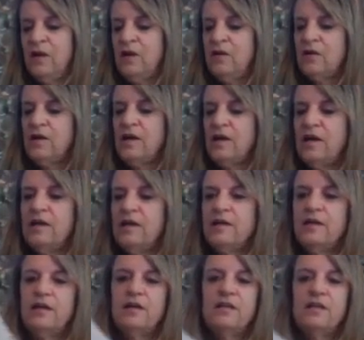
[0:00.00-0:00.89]
Okay,
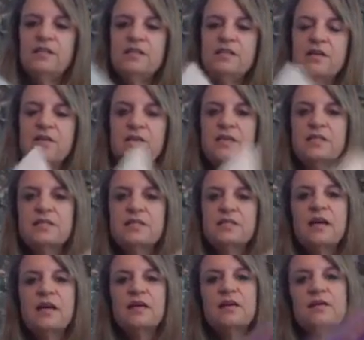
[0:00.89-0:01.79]
and so that's
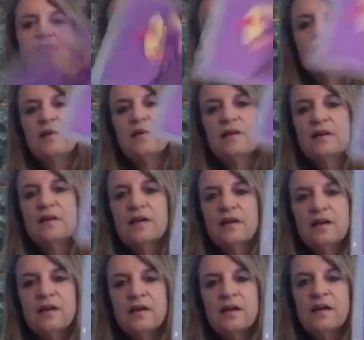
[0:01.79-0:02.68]
kind of
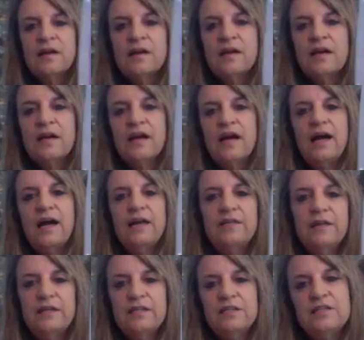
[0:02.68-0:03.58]

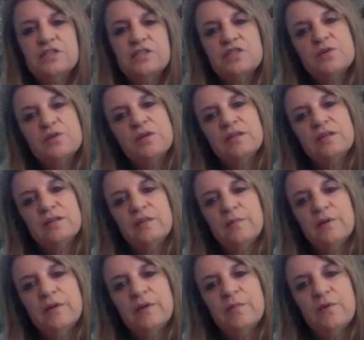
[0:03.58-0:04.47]
highlighted the tree a little
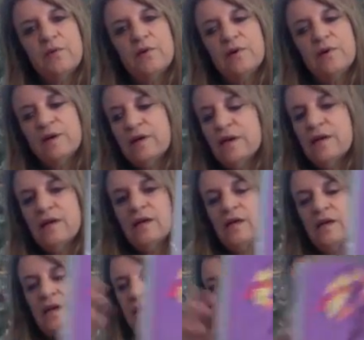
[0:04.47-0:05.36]
bit more.
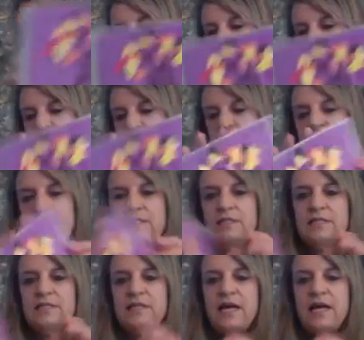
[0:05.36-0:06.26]
And then
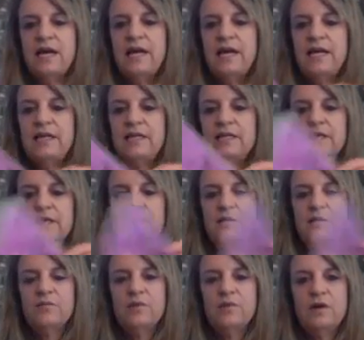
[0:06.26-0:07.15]
inside
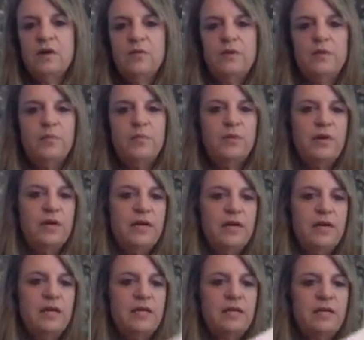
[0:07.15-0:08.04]
where we
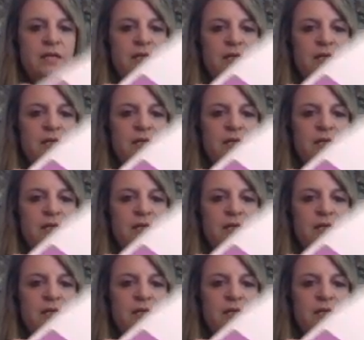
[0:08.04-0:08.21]
put,